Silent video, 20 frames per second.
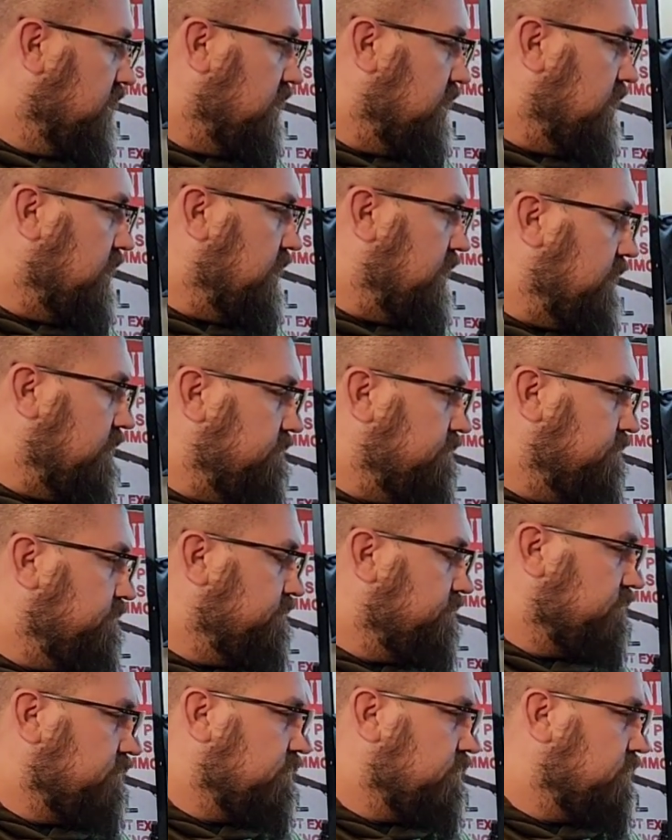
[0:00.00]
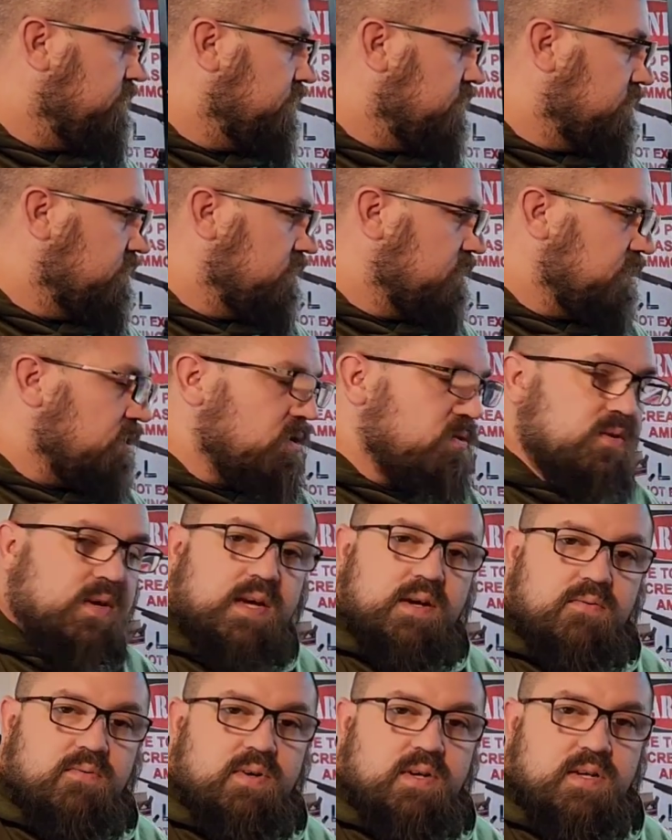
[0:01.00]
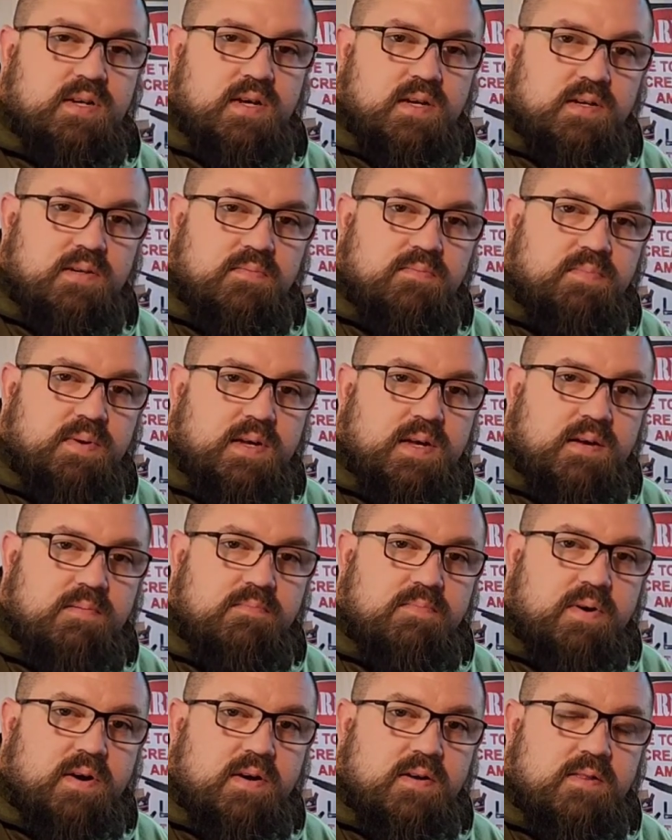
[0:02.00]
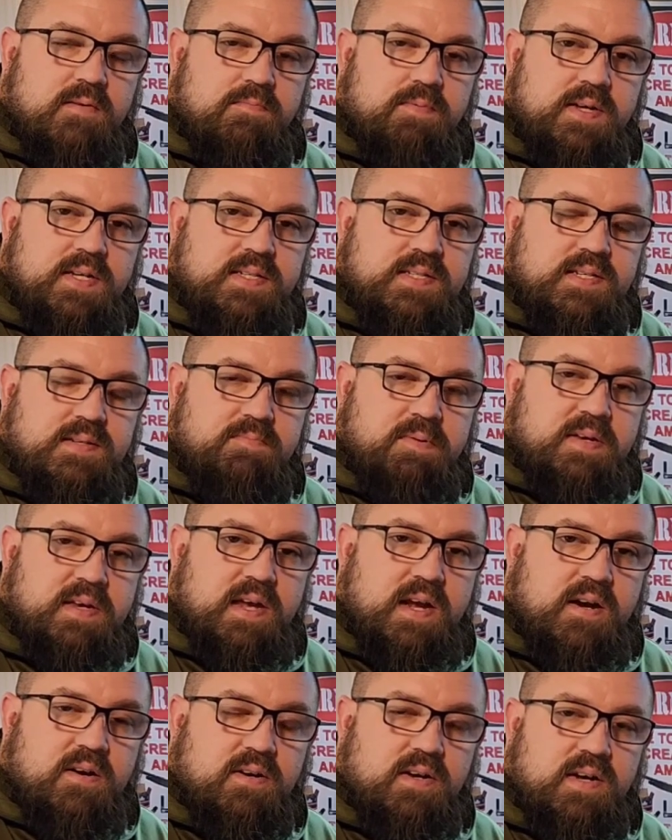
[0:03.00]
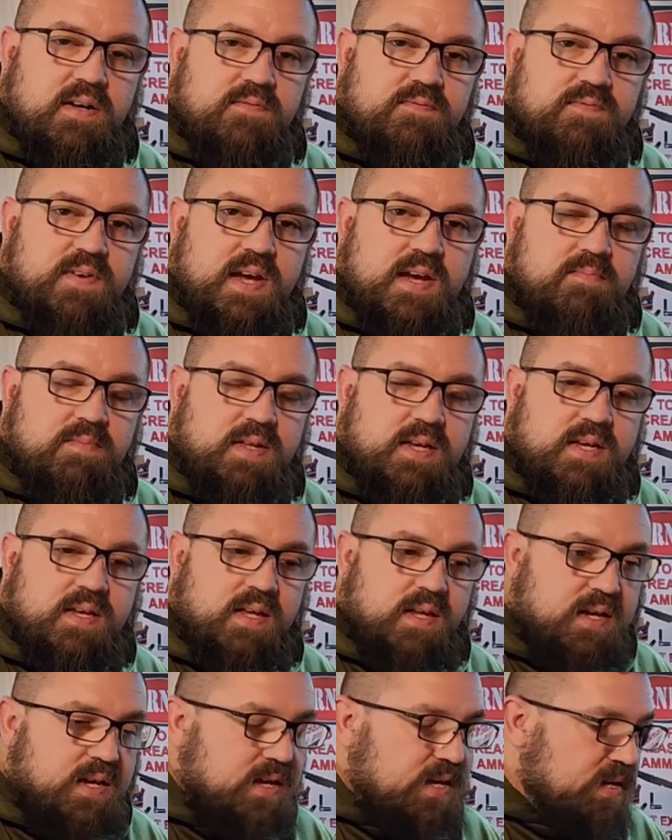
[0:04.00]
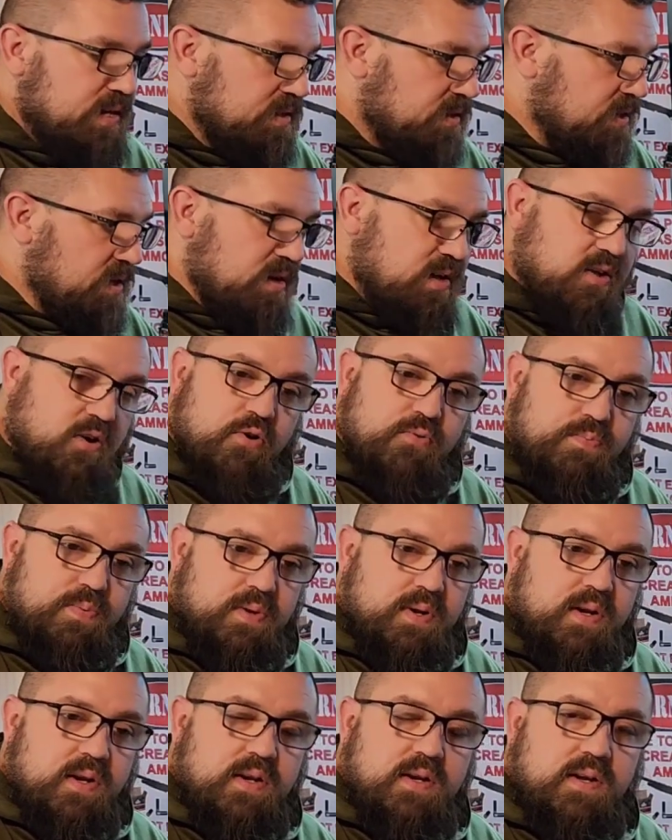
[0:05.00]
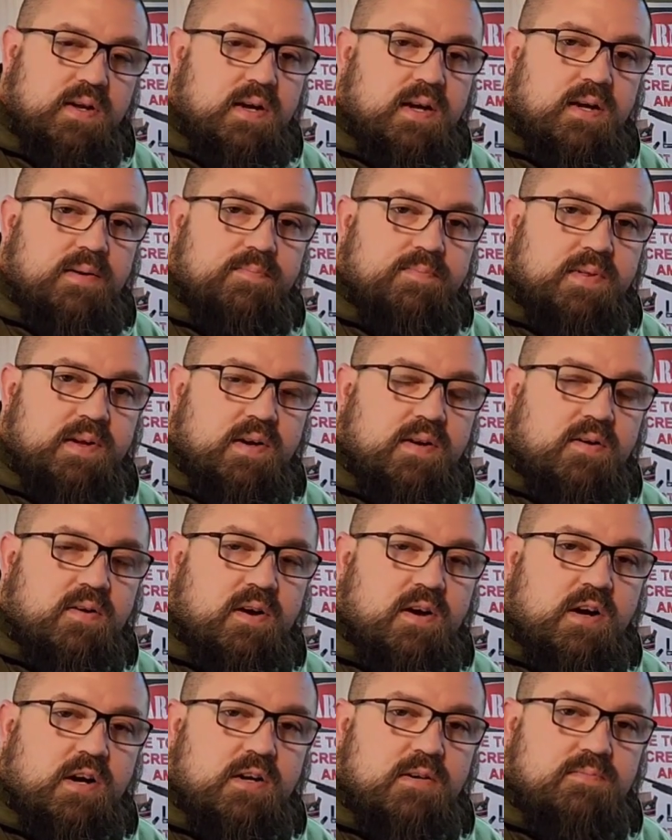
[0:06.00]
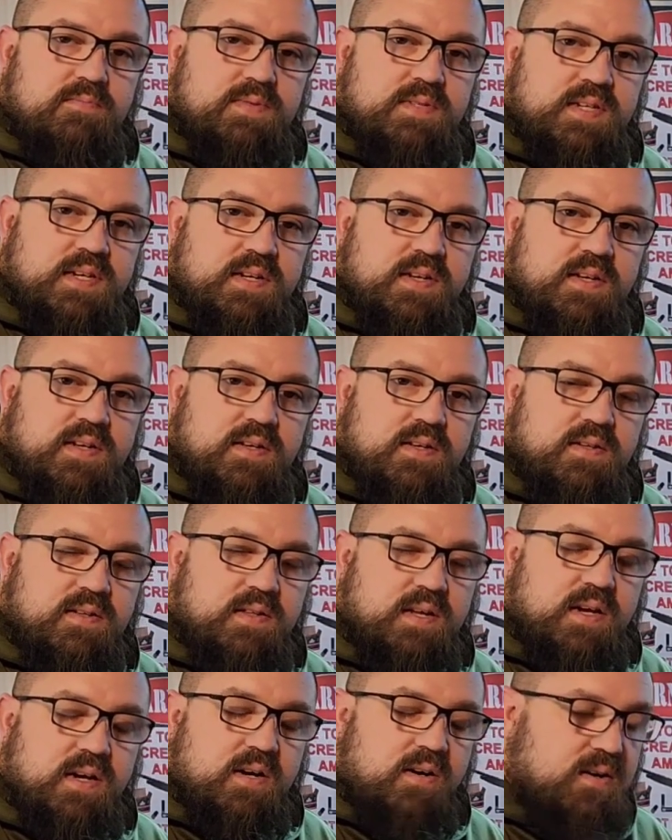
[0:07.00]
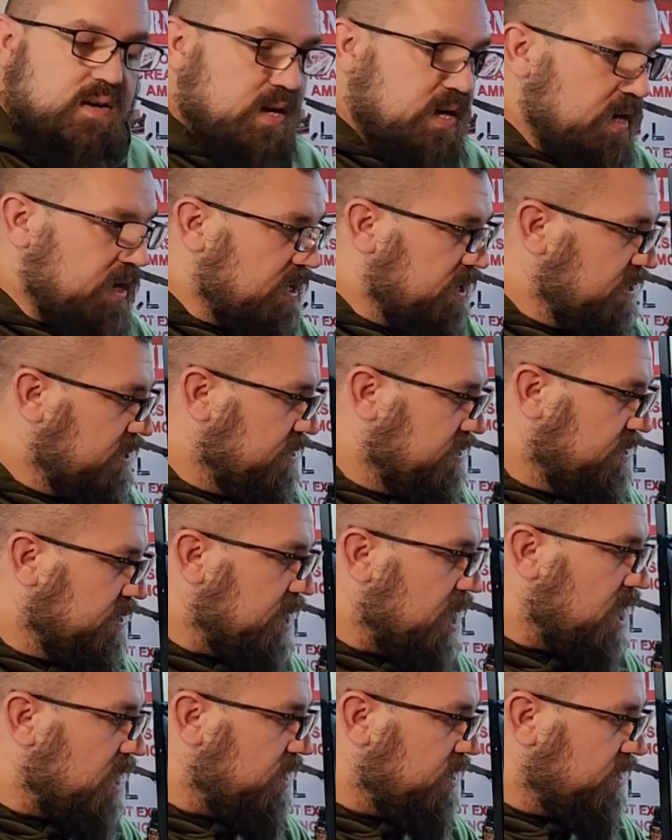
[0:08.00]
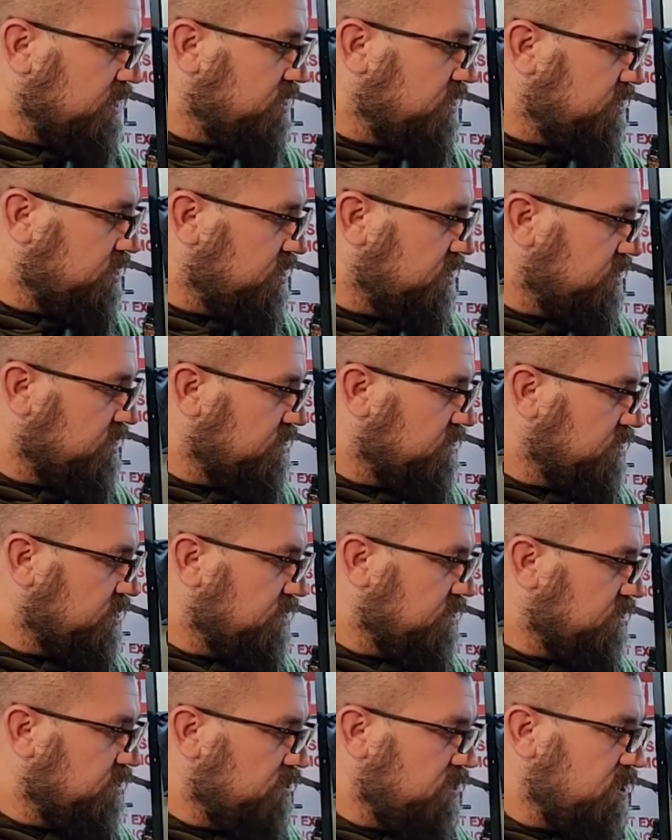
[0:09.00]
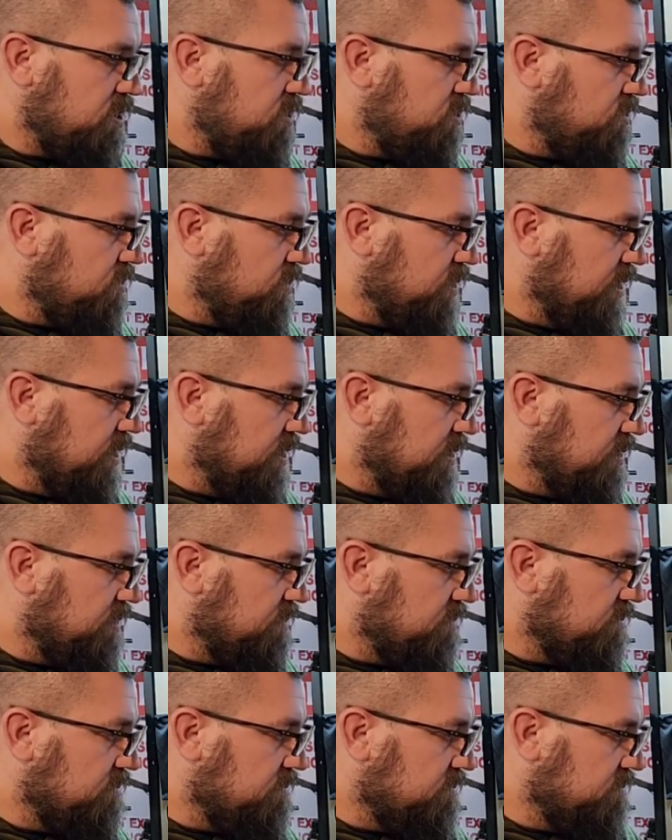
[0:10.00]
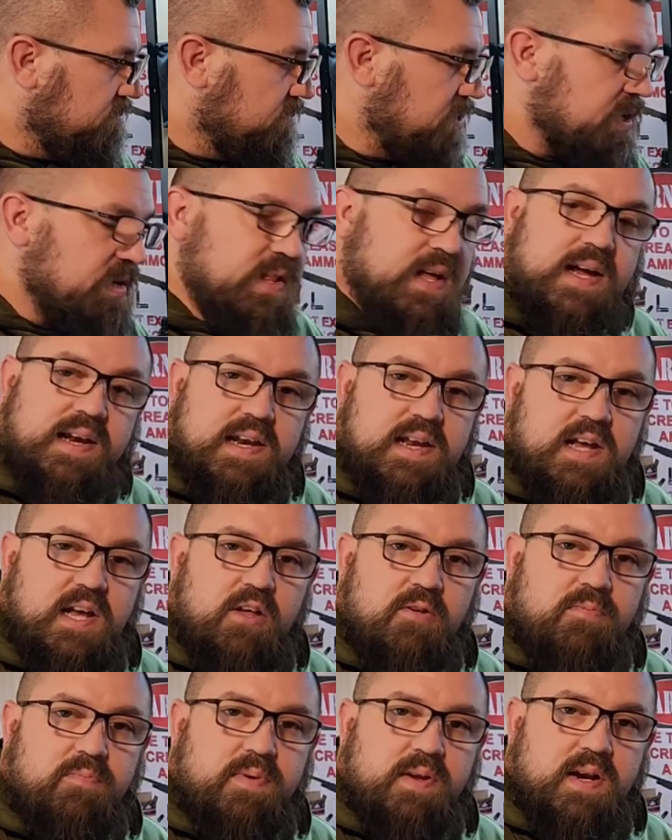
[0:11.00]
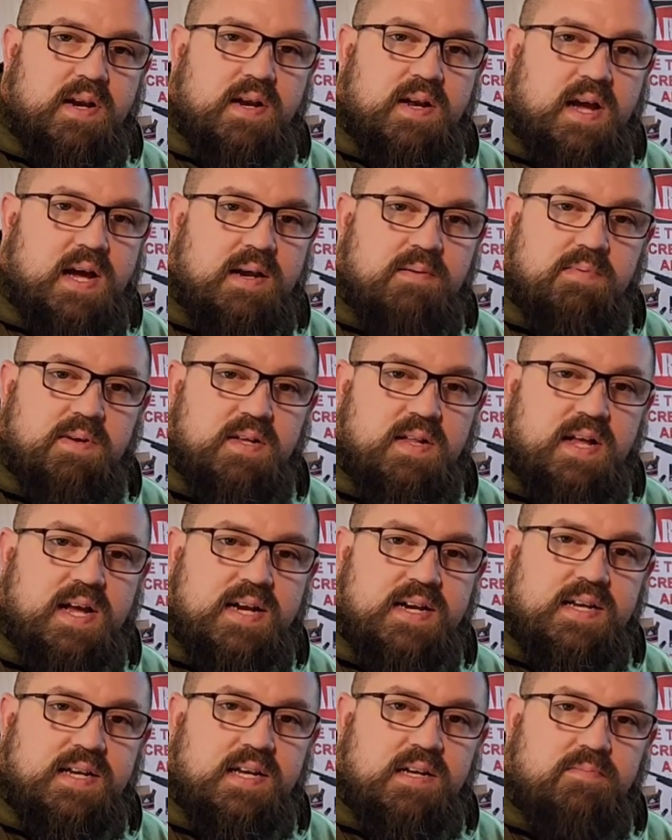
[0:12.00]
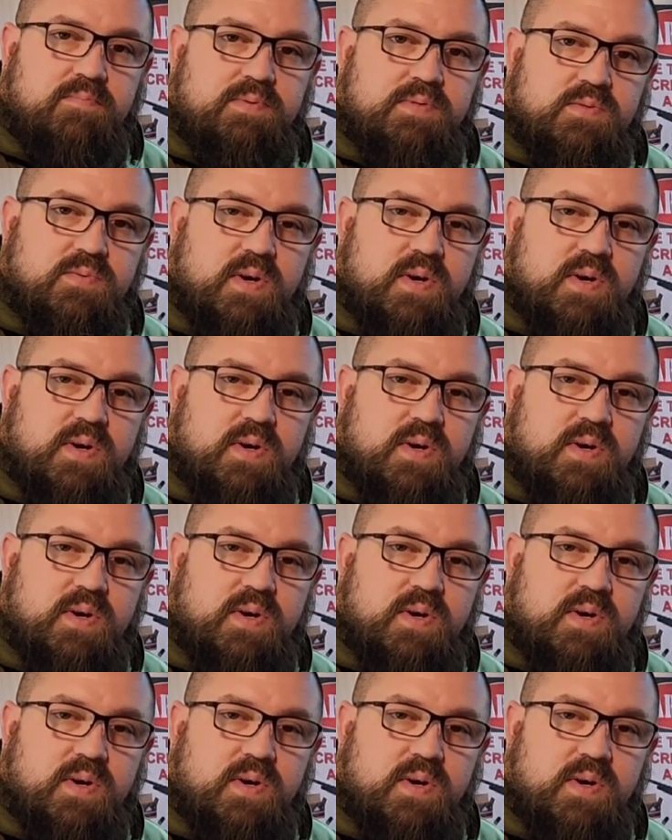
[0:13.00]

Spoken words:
Go get one. Become part of the PCP air gun family. They'll open up their arms and their knowledge to you and be glad to help, and I'd be glad to help as